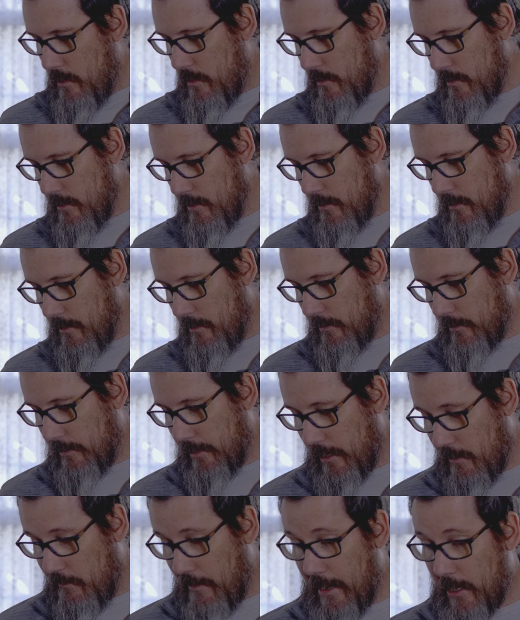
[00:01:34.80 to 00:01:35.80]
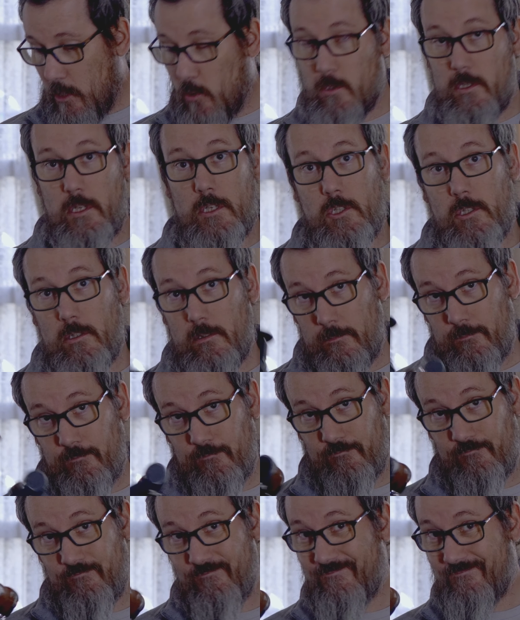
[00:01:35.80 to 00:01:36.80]
uh, gear acquisition,
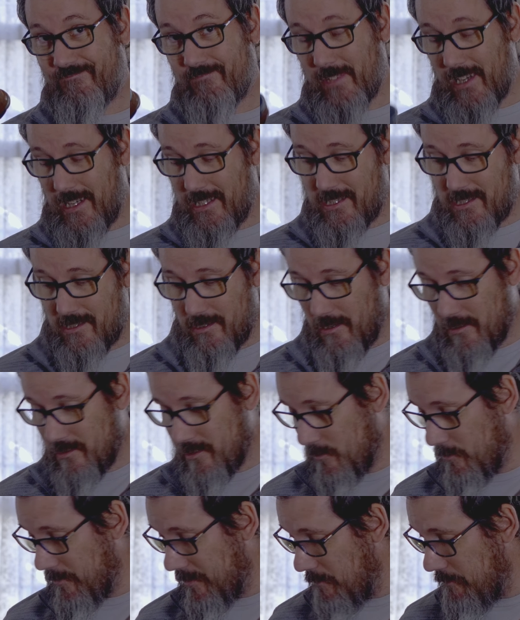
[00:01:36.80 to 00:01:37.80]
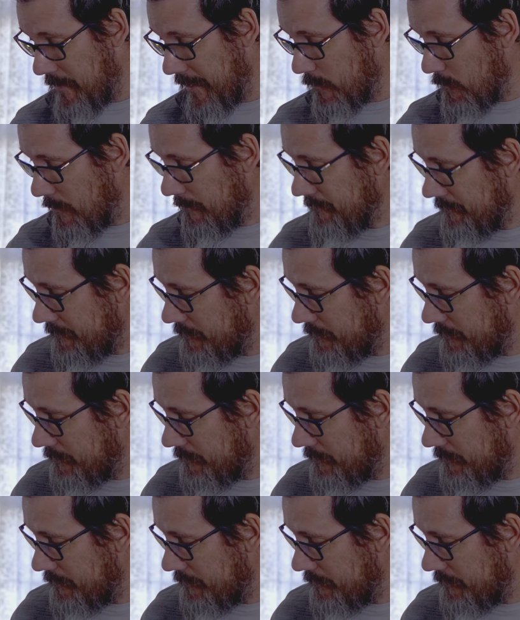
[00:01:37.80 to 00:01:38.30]
I started with a big one,